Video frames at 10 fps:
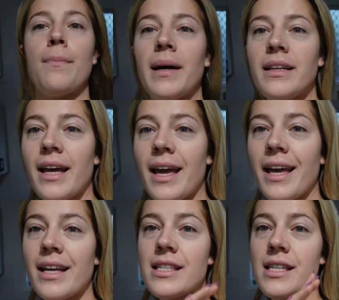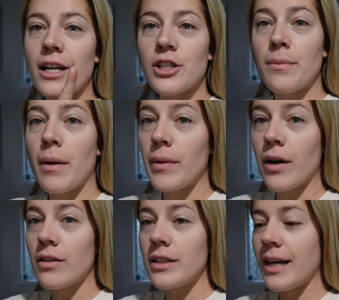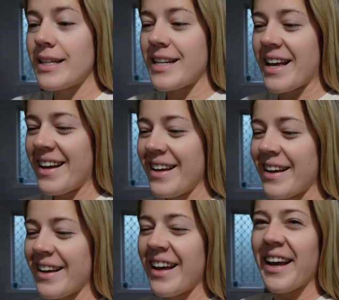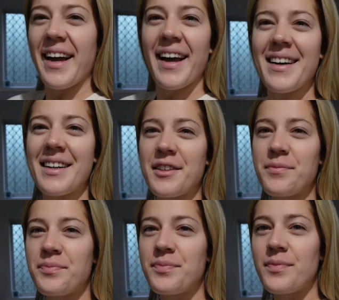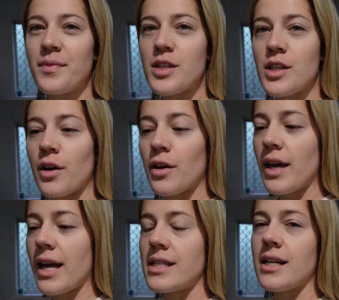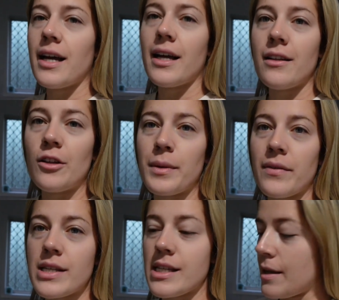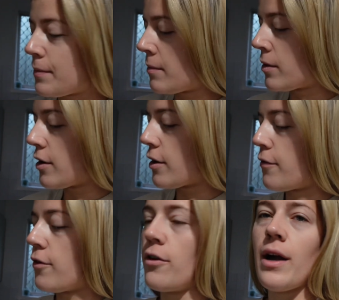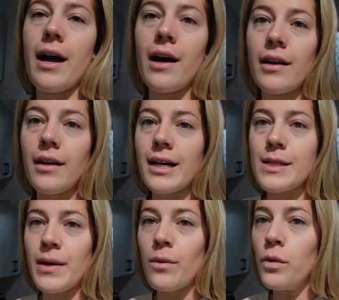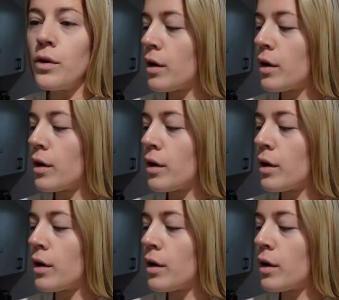Monday. It's actually a public holiday today. So Eden and I had a little bit of a sleep in. We're going to go for our nice big walk.